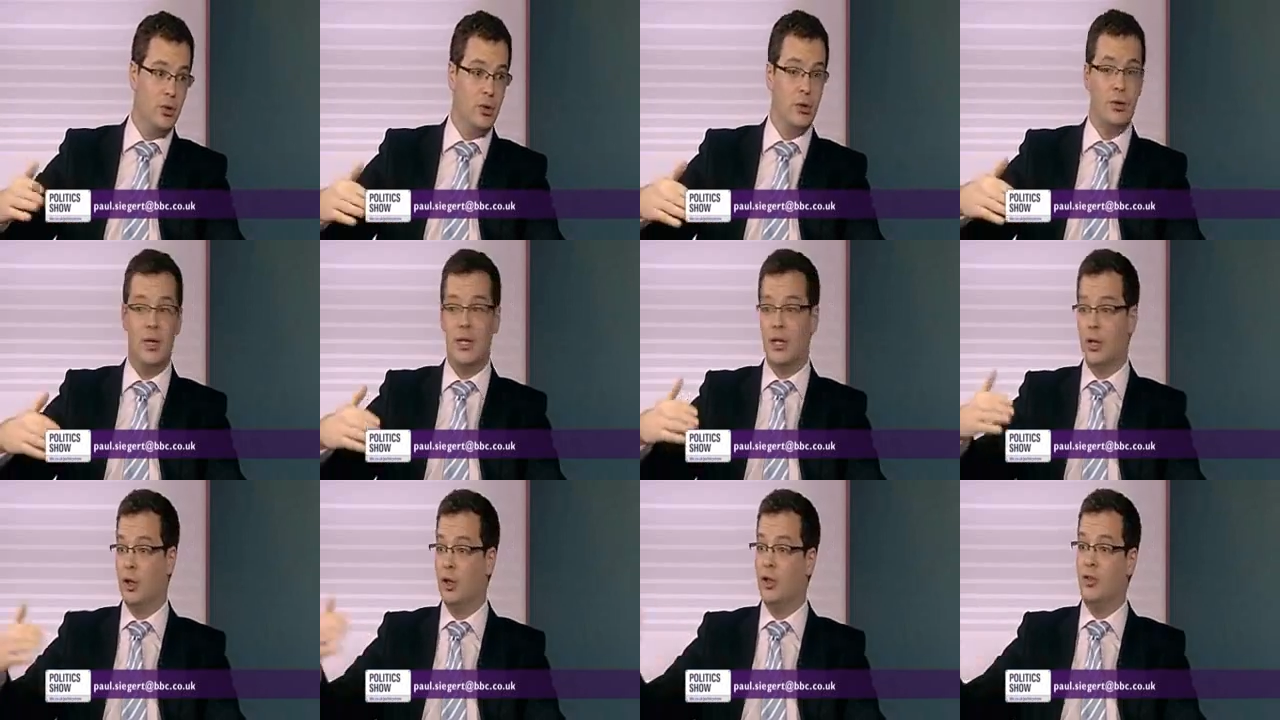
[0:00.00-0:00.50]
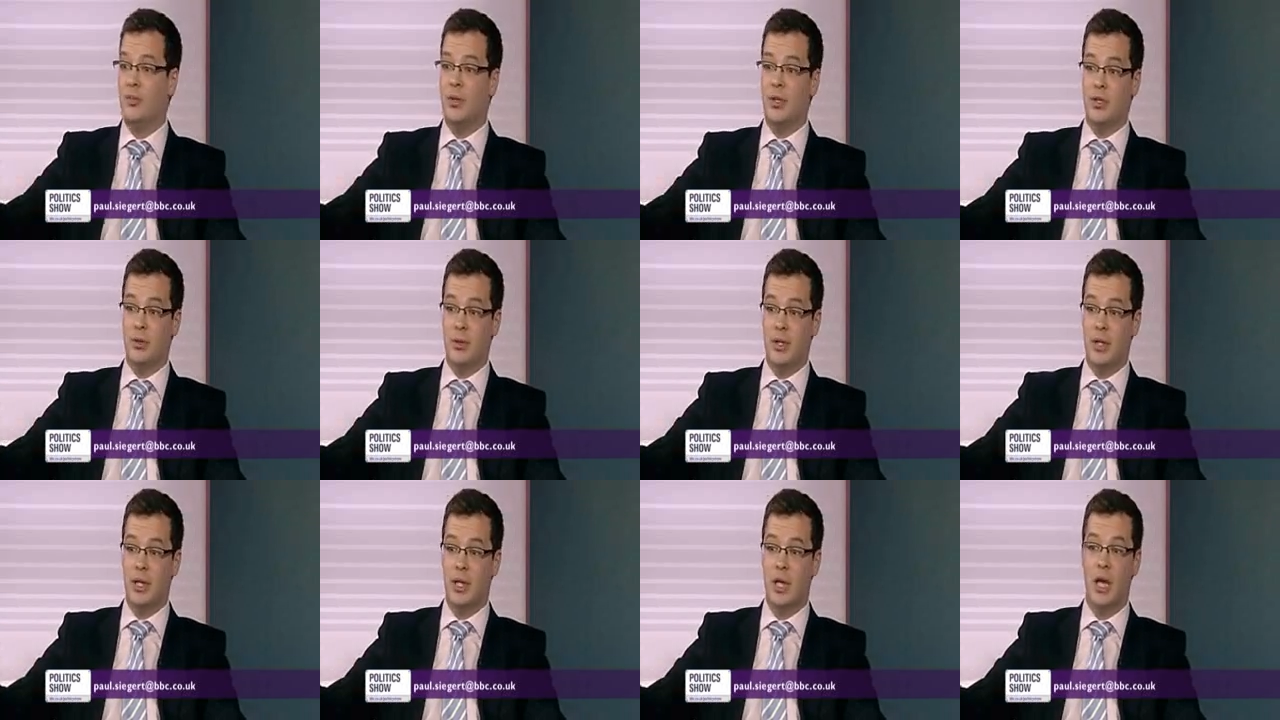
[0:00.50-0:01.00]
that they could have been
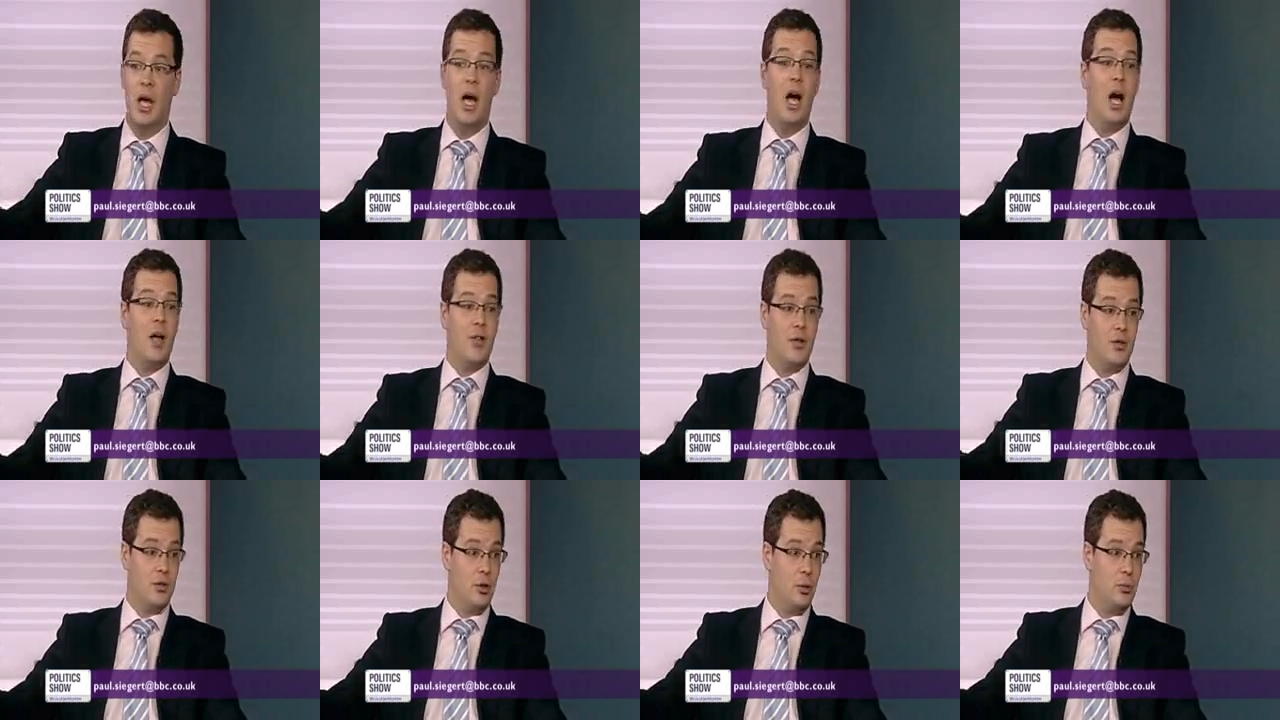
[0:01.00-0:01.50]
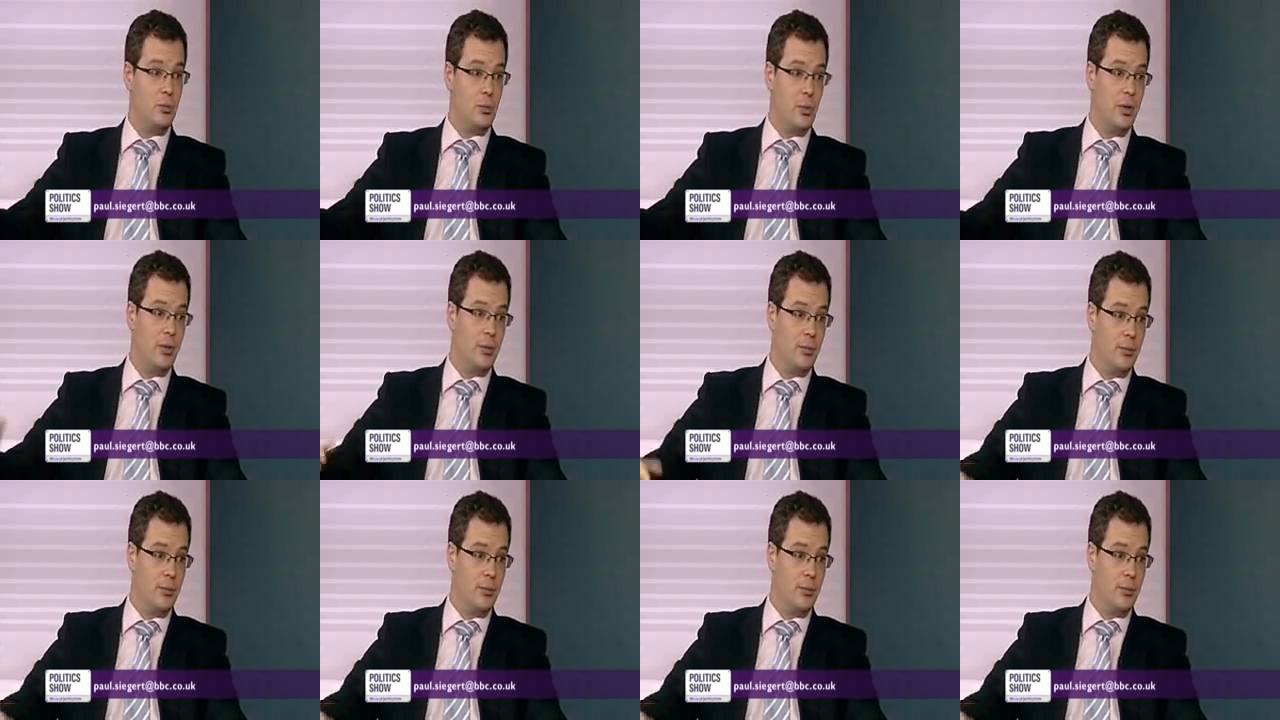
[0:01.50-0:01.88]
doing other jobs with.